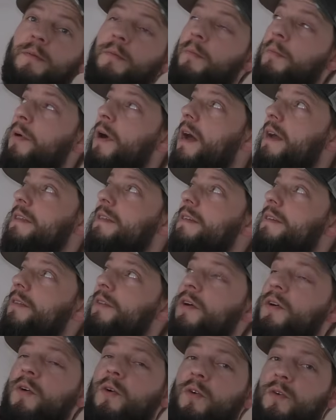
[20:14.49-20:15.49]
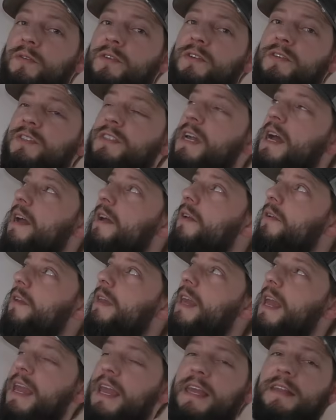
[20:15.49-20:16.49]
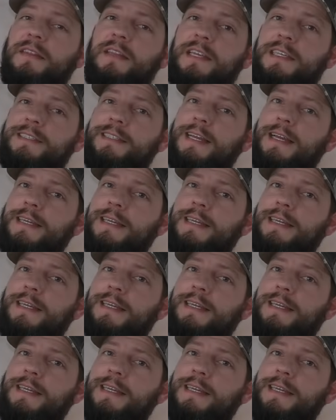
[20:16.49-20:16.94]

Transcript: But the older style canless